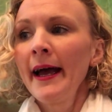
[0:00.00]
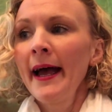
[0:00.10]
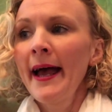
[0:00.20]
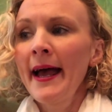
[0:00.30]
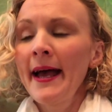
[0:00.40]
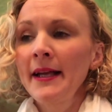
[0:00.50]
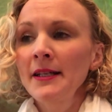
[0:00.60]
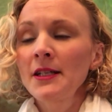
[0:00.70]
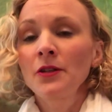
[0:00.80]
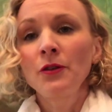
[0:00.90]

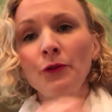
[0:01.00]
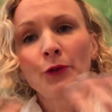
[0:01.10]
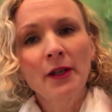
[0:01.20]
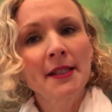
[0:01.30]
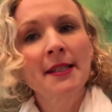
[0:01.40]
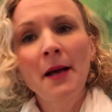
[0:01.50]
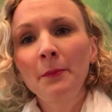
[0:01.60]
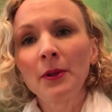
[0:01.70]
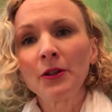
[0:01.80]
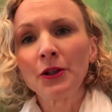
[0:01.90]
And for
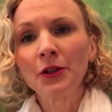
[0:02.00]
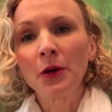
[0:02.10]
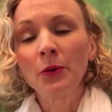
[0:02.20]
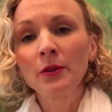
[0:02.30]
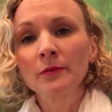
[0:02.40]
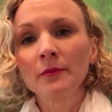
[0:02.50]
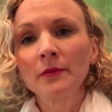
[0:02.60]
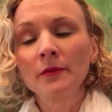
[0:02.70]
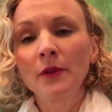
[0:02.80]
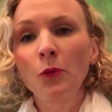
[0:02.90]
example,
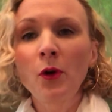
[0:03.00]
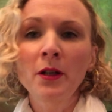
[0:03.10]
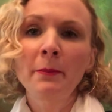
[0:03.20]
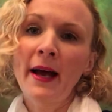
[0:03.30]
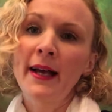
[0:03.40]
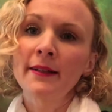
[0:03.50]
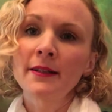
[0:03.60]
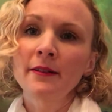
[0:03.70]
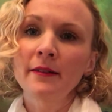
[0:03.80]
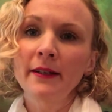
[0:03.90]
one bad
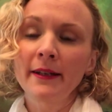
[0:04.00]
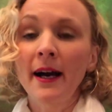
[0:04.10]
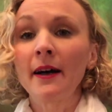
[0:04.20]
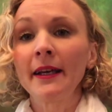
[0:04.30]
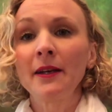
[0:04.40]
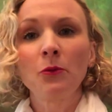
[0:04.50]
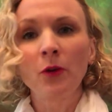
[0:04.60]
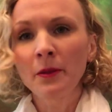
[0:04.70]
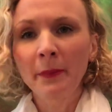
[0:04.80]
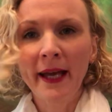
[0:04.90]
guy,
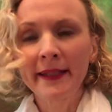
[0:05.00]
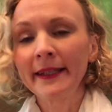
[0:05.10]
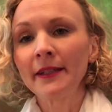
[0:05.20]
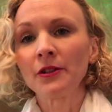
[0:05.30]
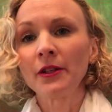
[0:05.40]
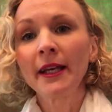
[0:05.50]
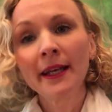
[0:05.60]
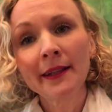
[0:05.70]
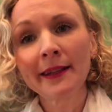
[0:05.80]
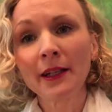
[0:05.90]
one bad leader.
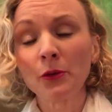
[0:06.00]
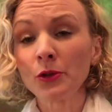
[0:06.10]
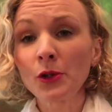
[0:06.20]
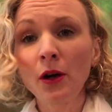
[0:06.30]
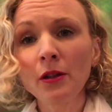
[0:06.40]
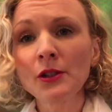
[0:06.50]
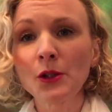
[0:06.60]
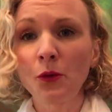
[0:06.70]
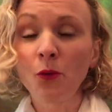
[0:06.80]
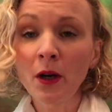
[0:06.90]
Hitler was
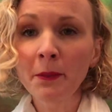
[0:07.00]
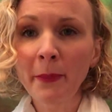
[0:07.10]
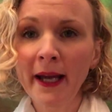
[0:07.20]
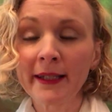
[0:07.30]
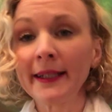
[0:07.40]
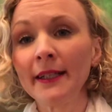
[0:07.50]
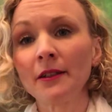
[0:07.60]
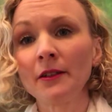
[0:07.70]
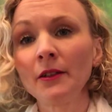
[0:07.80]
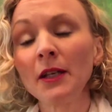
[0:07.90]
also one bad
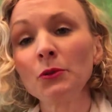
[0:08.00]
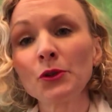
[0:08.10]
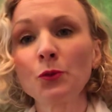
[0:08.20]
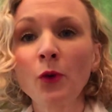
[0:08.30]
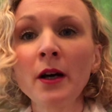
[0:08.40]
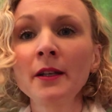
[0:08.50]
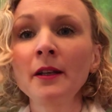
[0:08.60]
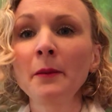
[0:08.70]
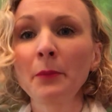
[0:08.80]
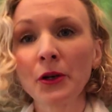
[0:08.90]
leader. He was
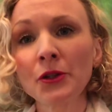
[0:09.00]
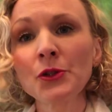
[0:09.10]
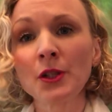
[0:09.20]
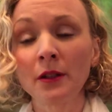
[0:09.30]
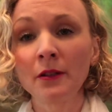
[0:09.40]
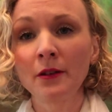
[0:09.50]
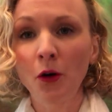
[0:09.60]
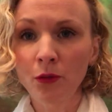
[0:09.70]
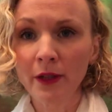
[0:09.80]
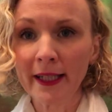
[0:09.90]
one person
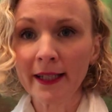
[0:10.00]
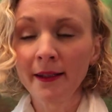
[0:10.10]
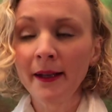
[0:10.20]
only.